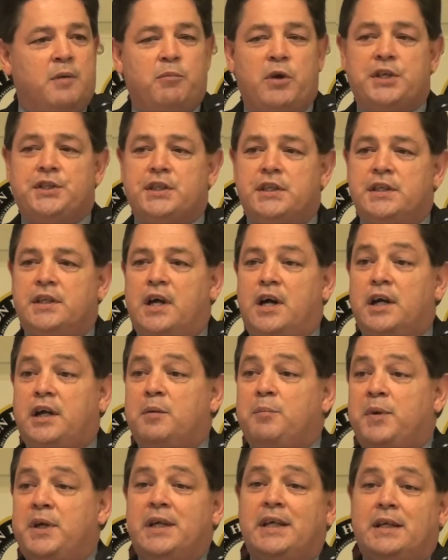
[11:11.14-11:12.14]
President
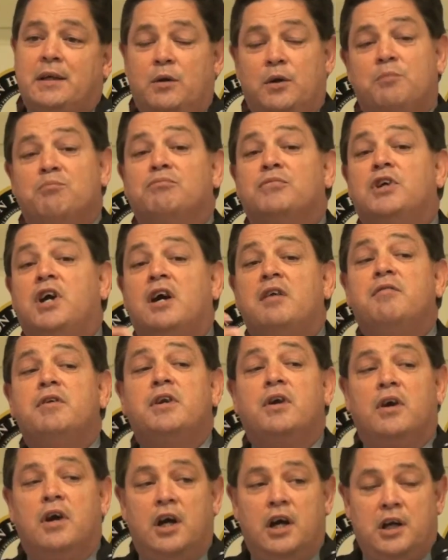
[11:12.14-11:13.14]
Huckabee, or
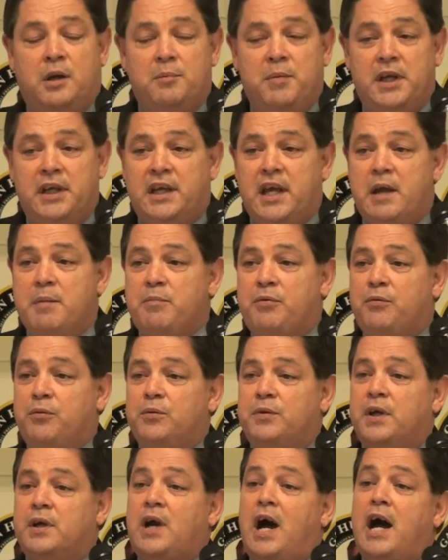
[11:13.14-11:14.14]
Governor Huckabee, came
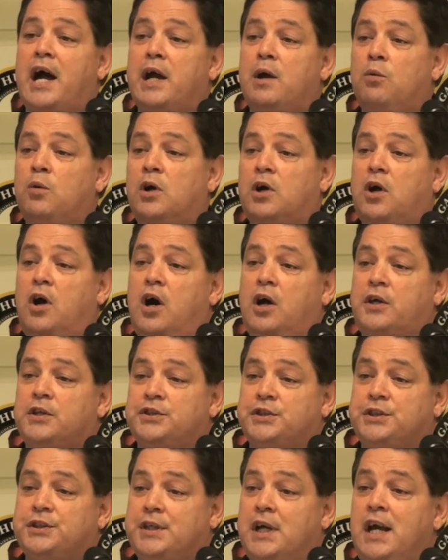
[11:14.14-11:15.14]
through the Iowa
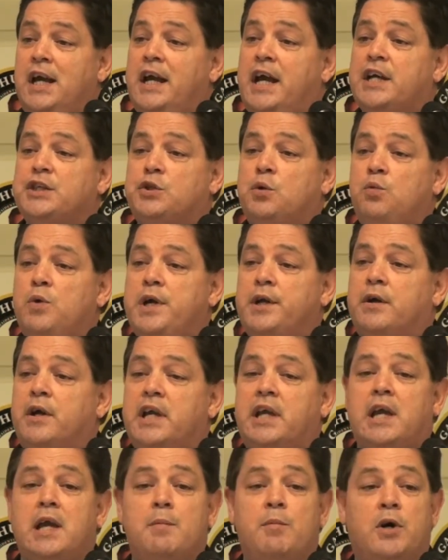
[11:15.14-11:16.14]
caucuses as a winner.
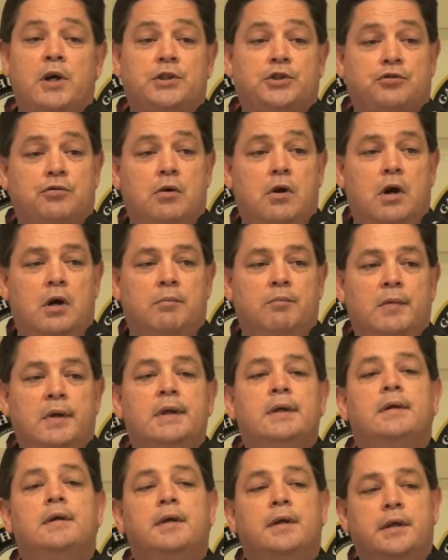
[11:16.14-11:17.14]
He came on strong.
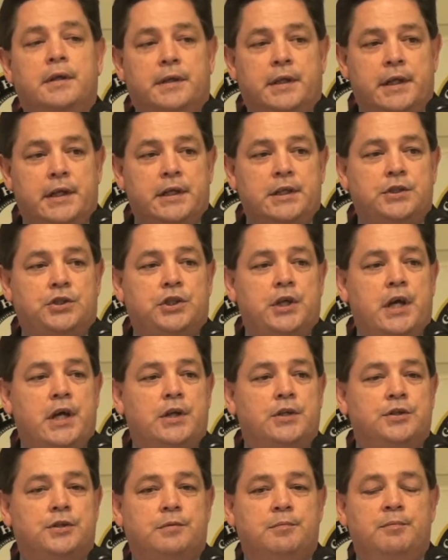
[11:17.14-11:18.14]
And then it
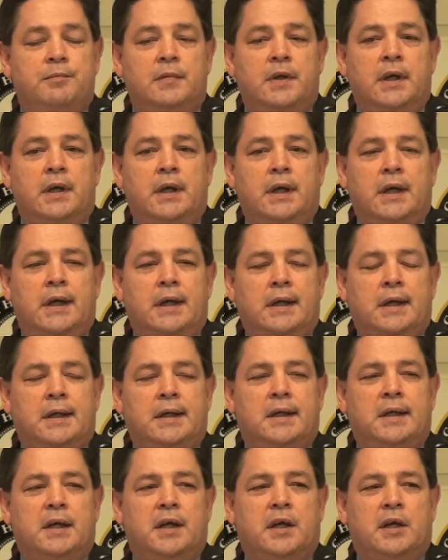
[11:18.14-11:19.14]
changed.
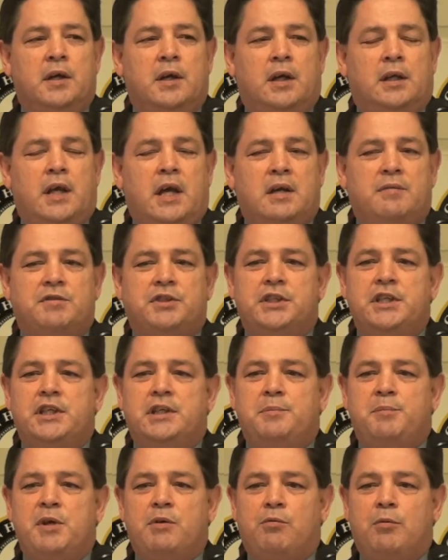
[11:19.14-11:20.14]
A lot of us
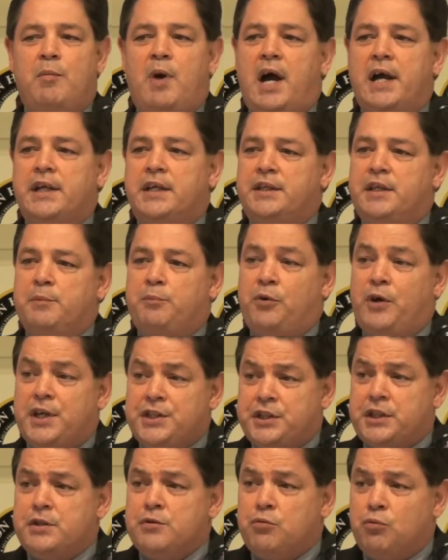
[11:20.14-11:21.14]
need to be reminded that
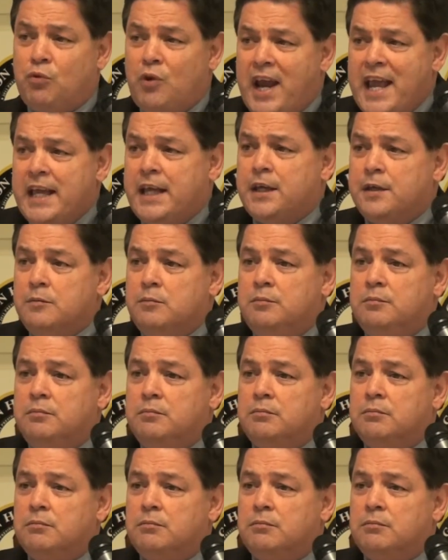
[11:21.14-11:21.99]
President Reagan